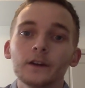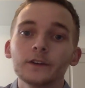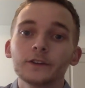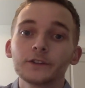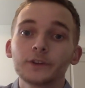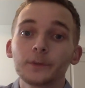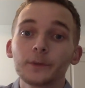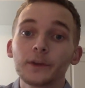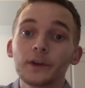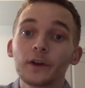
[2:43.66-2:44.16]

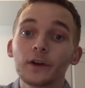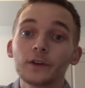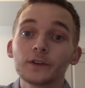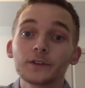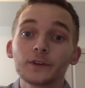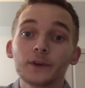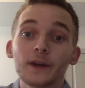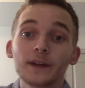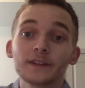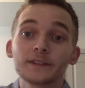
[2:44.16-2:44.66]
Germany
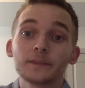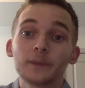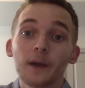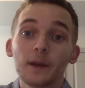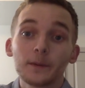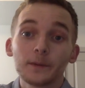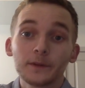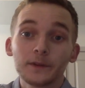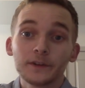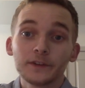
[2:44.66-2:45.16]
also has a
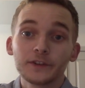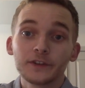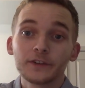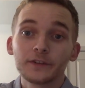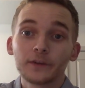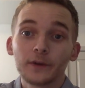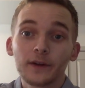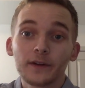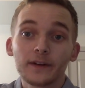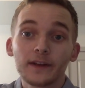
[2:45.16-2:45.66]
population
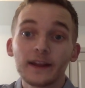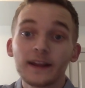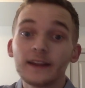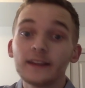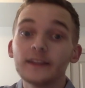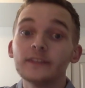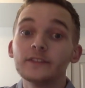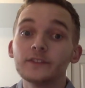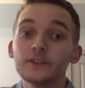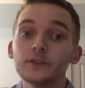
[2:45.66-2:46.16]
of around
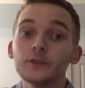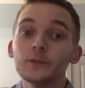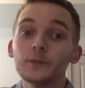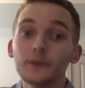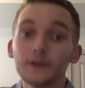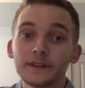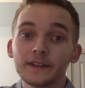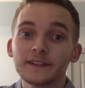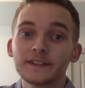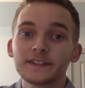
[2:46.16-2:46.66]
82
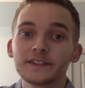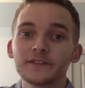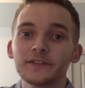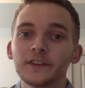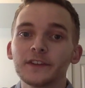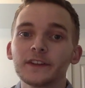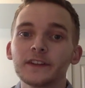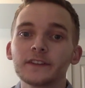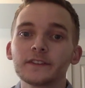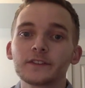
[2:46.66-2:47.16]
million
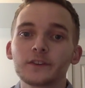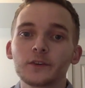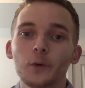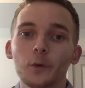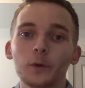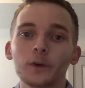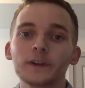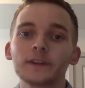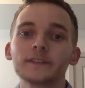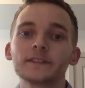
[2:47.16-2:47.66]
civilians,
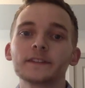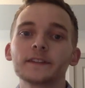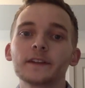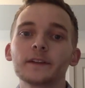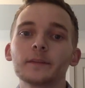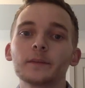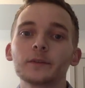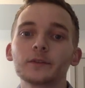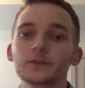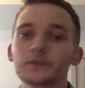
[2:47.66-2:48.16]
according to
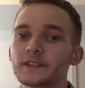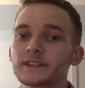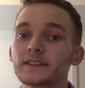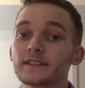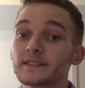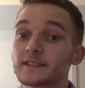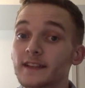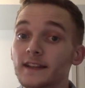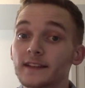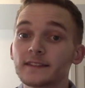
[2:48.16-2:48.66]
their most
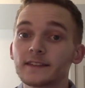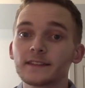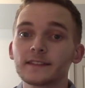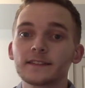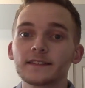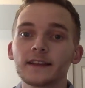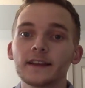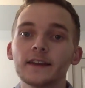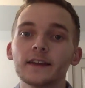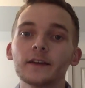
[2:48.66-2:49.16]
recent
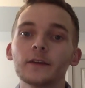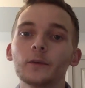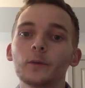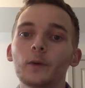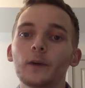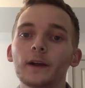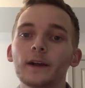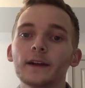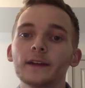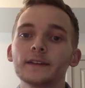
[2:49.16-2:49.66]
census data,
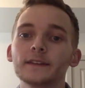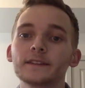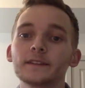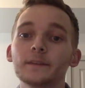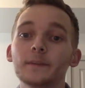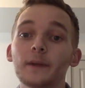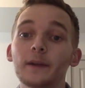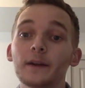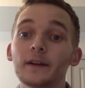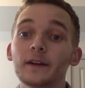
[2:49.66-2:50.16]
whereas
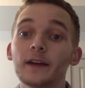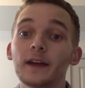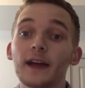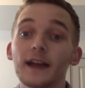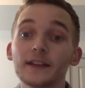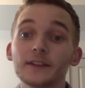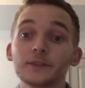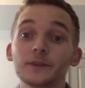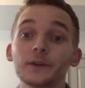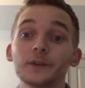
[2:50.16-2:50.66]
America
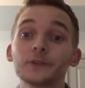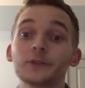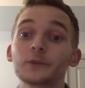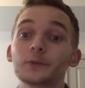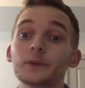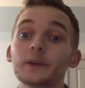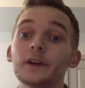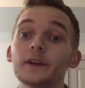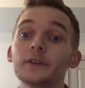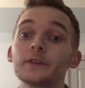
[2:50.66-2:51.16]
has around
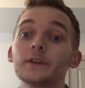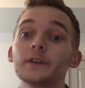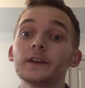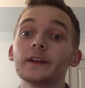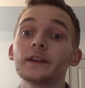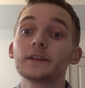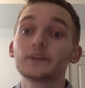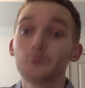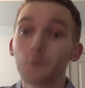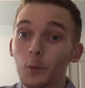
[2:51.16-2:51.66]

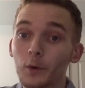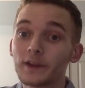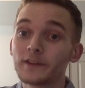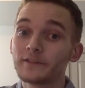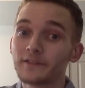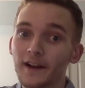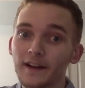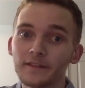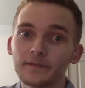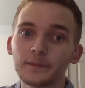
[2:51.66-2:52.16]

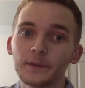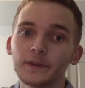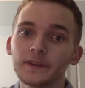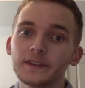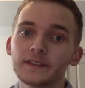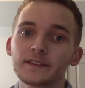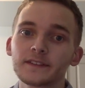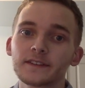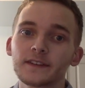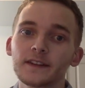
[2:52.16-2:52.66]
325
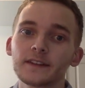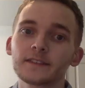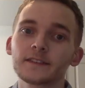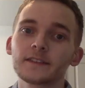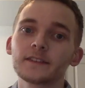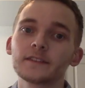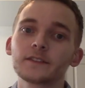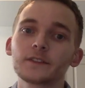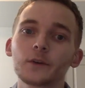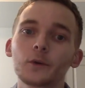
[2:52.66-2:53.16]
million
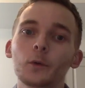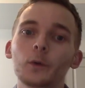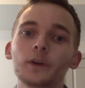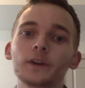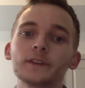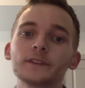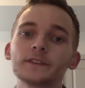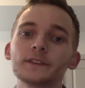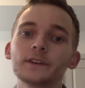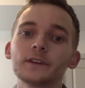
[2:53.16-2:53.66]
citizens,
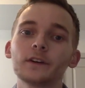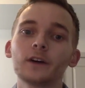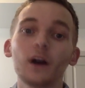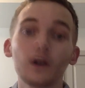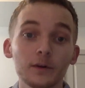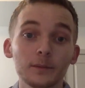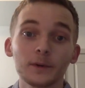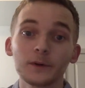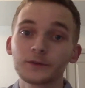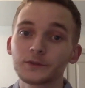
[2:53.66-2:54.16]
according to
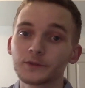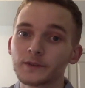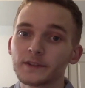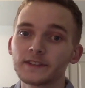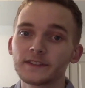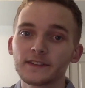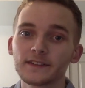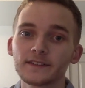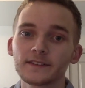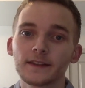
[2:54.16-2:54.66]
our most
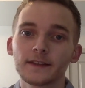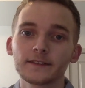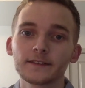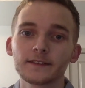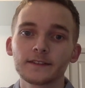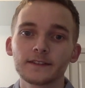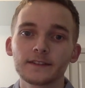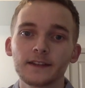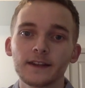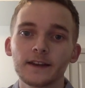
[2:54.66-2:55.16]
recent
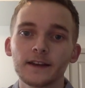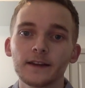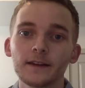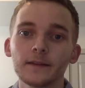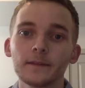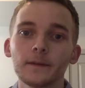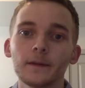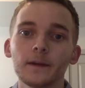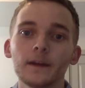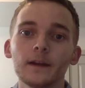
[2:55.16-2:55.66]
census data.